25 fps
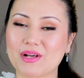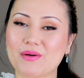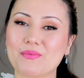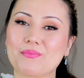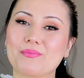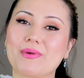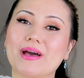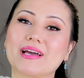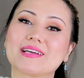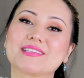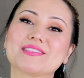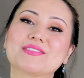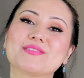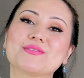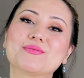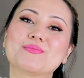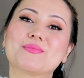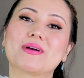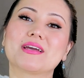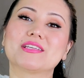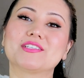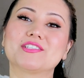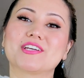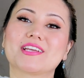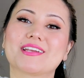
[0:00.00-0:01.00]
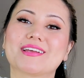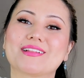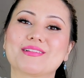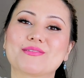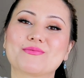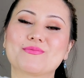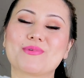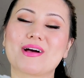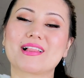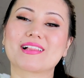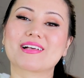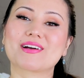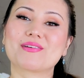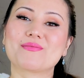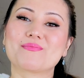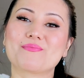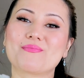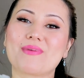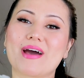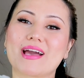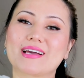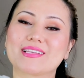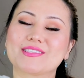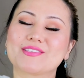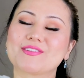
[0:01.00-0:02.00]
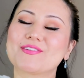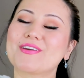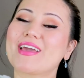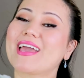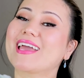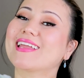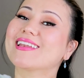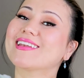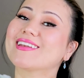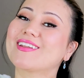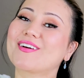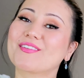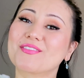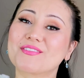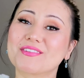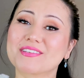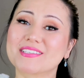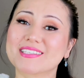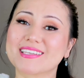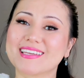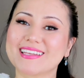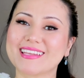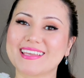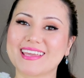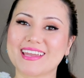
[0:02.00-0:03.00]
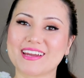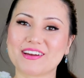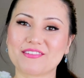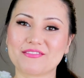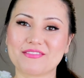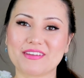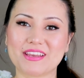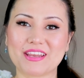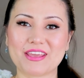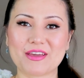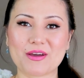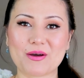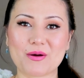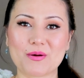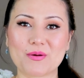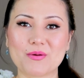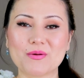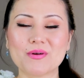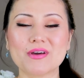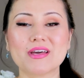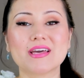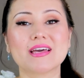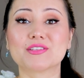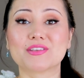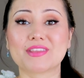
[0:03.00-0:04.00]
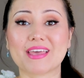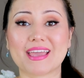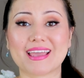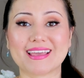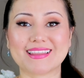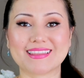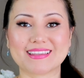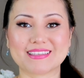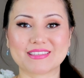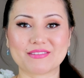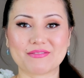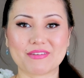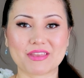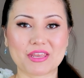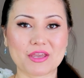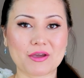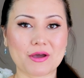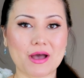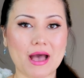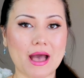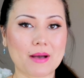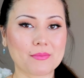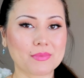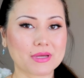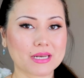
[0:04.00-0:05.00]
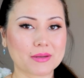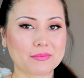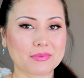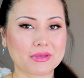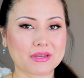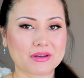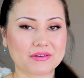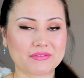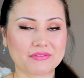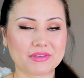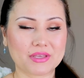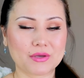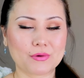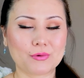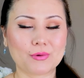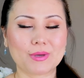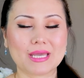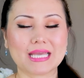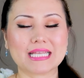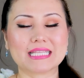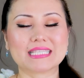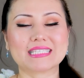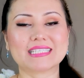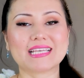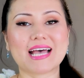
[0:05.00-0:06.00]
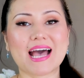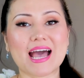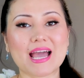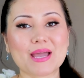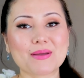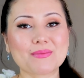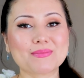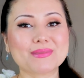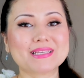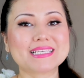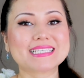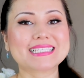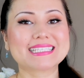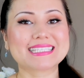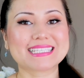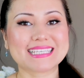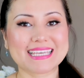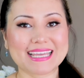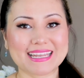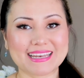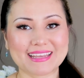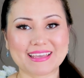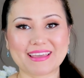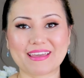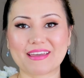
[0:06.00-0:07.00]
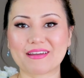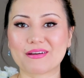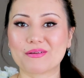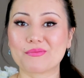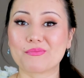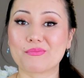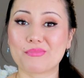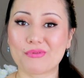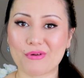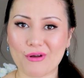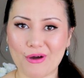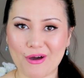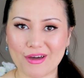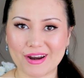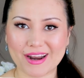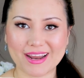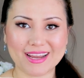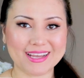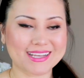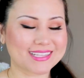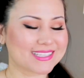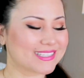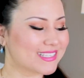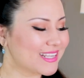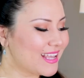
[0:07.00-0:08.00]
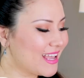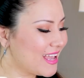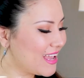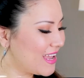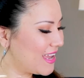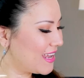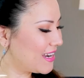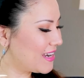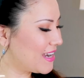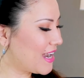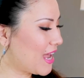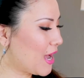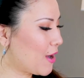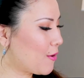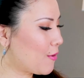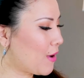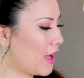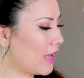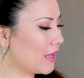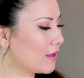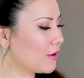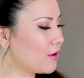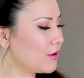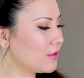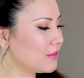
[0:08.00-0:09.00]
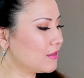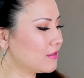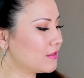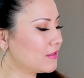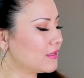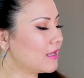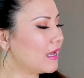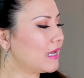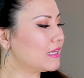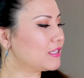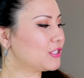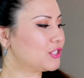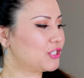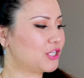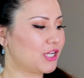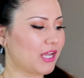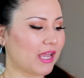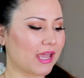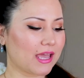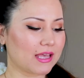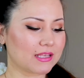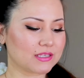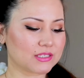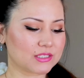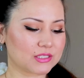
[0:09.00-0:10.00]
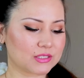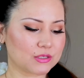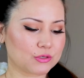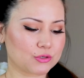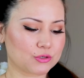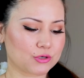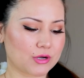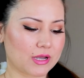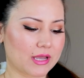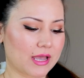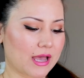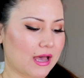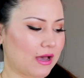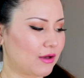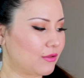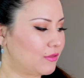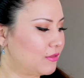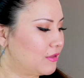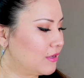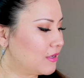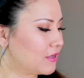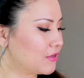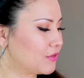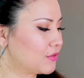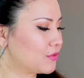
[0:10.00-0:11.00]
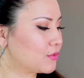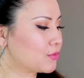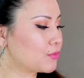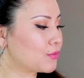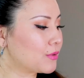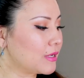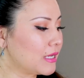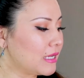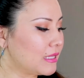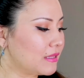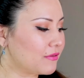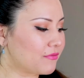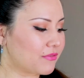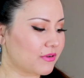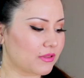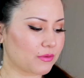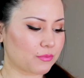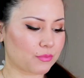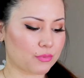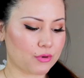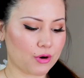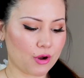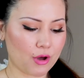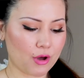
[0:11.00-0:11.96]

welcome back to my channel. Welcome back to another skincare video. Today in this video I'm gonna be reviewing Timeless Skincare products. Now I got a chance to try out their 3 different